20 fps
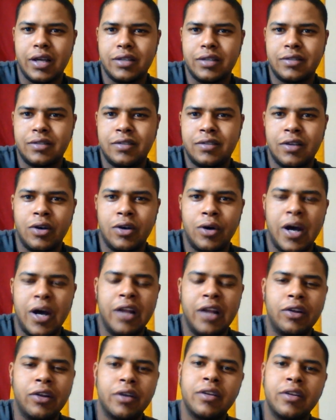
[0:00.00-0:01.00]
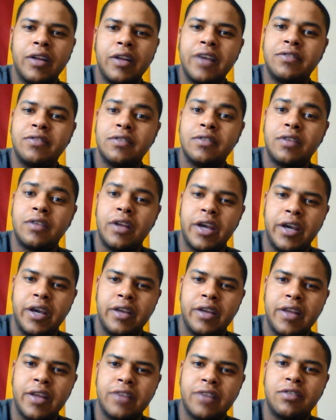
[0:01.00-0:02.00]
So I learned a lesson today,
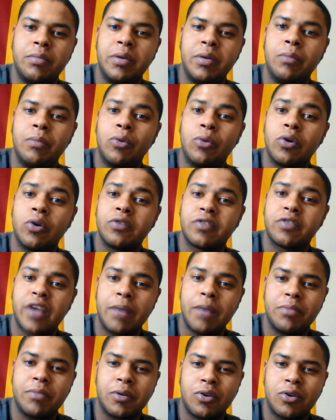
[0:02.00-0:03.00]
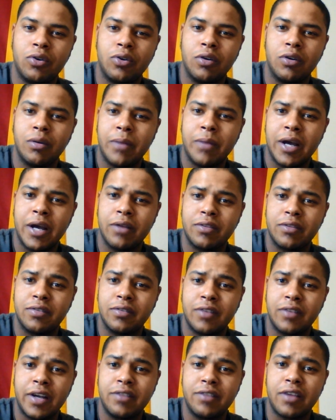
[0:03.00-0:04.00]
and that's to be more skeptical about the
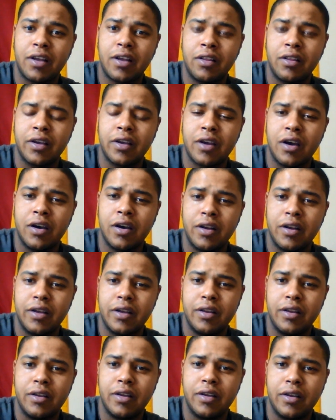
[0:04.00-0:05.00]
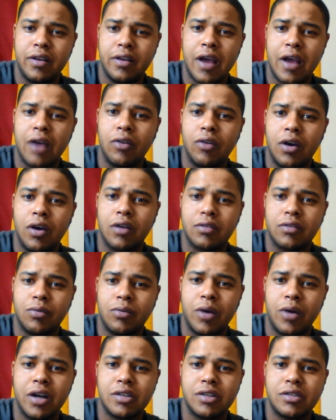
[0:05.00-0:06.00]
sites I click on and how long to
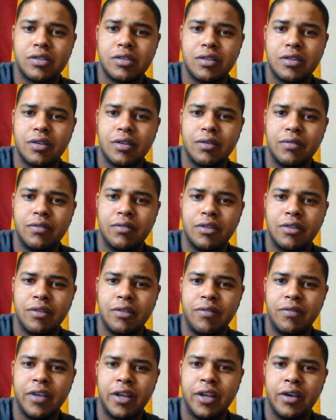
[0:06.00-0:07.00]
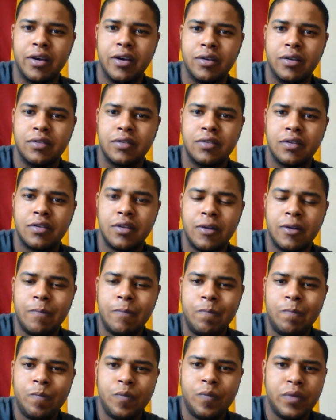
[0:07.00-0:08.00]
watch the videos.
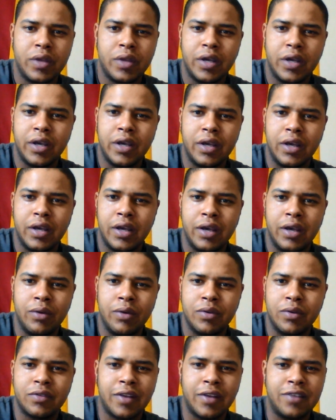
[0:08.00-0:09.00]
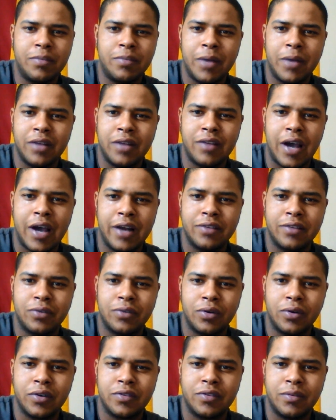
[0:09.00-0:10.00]
It was less about
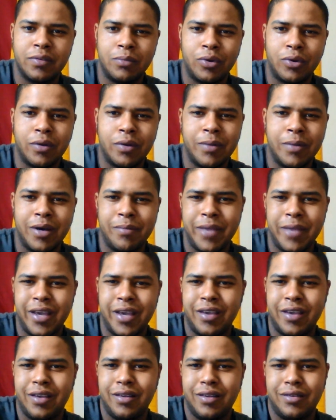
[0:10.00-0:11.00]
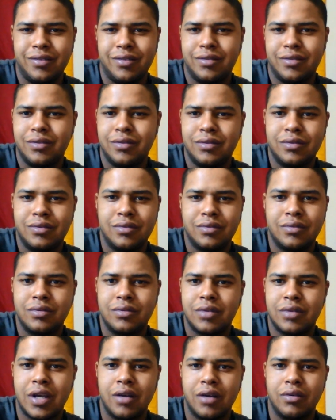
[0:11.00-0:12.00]
dinosaurs and more about making,
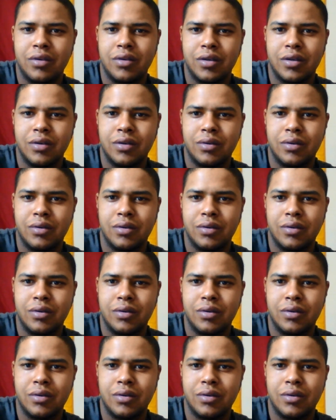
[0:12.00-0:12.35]
I don't know.